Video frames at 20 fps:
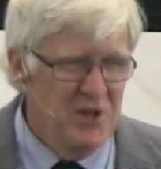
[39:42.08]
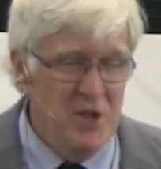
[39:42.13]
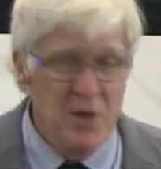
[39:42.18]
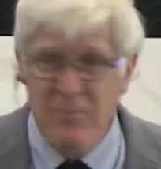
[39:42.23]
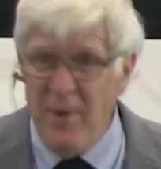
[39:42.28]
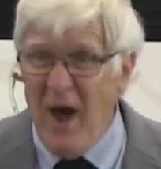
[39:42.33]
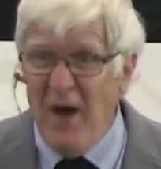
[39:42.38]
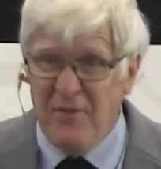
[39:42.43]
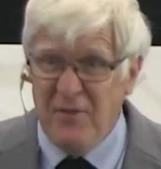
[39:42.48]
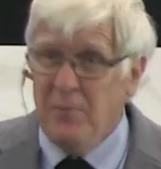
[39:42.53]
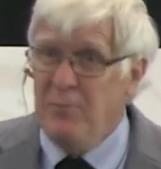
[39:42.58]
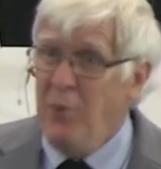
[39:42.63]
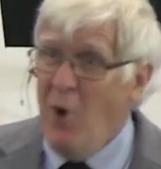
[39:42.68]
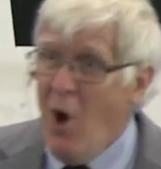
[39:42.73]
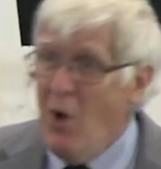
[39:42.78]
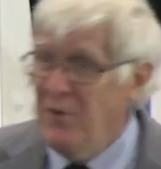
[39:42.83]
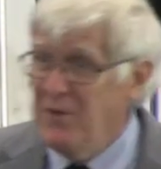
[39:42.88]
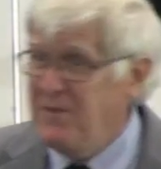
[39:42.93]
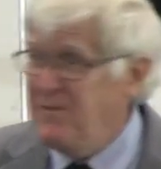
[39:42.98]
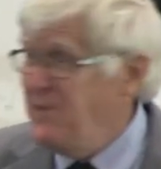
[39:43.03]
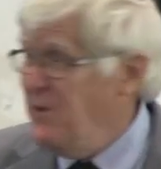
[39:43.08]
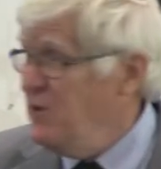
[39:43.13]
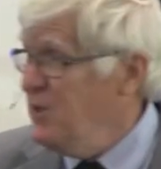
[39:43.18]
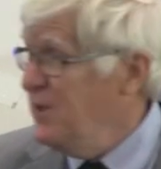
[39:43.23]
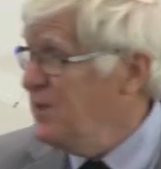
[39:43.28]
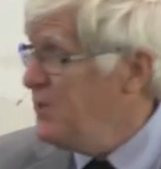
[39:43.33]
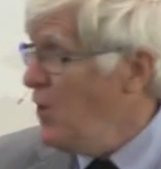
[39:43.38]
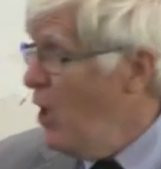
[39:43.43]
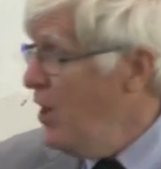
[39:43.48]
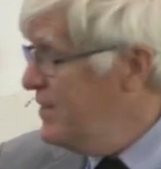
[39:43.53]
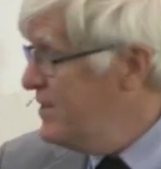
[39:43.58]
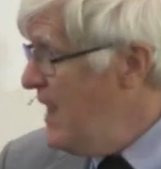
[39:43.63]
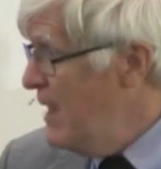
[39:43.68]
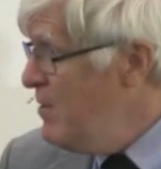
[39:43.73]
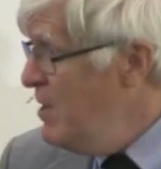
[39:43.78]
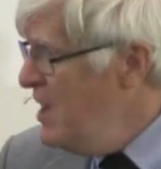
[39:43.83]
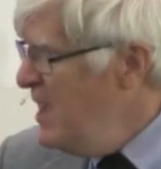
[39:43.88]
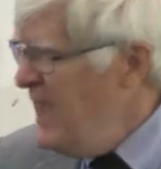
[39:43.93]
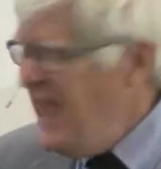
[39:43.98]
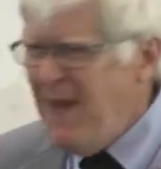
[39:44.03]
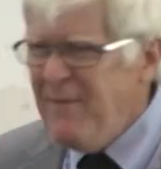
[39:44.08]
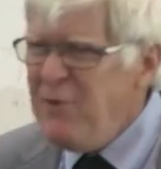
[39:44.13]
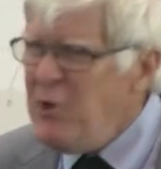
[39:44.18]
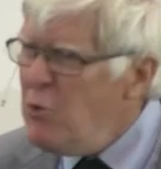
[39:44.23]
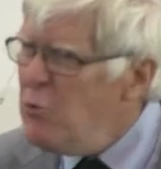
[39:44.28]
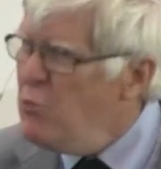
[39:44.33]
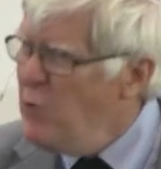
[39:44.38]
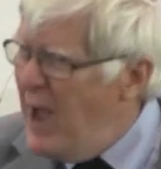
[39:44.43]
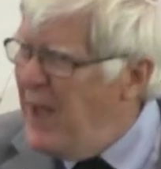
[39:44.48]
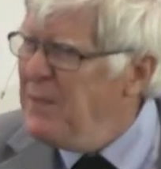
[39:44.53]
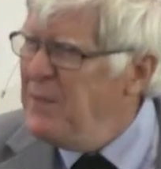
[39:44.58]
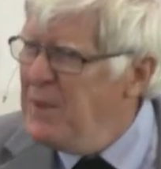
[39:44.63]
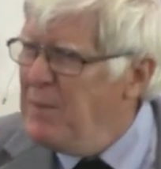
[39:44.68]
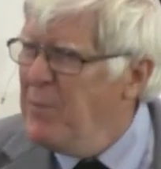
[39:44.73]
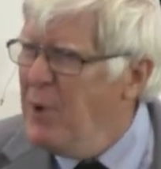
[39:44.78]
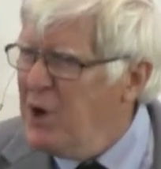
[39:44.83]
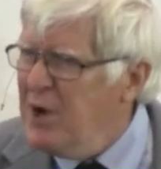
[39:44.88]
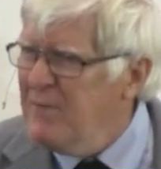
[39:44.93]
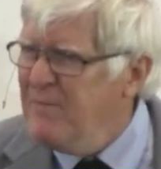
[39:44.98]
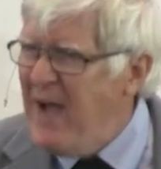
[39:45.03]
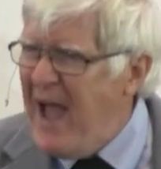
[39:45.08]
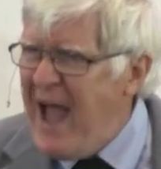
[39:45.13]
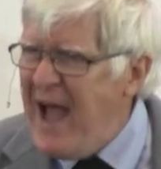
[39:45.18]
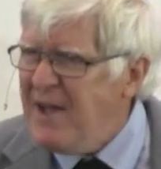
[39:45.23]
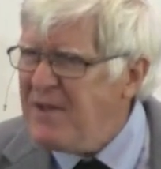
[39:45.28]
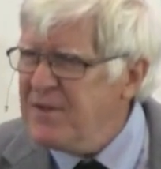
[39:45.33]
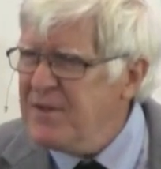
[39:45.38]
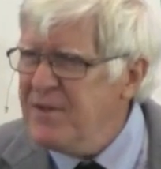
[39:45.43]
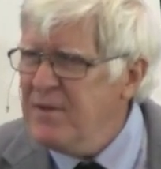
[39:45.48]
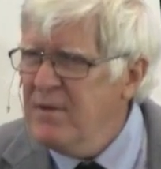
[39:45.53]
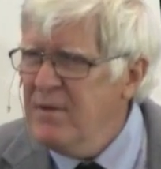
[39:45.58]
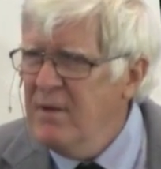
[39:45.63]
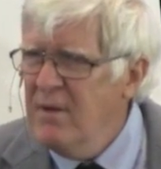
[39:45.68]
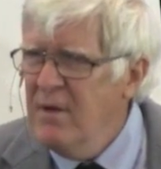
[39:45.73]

The Apostle Paul was fearless all the time. Have you read the book of Acts?